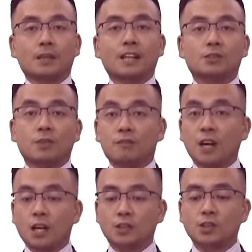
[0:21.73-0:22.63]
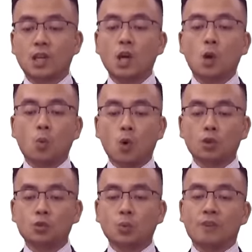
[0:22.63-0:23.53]
Let's revise
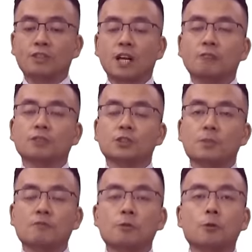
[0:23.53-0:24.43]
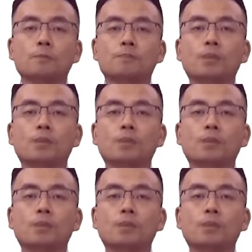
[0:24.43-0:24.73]
what we've covered before.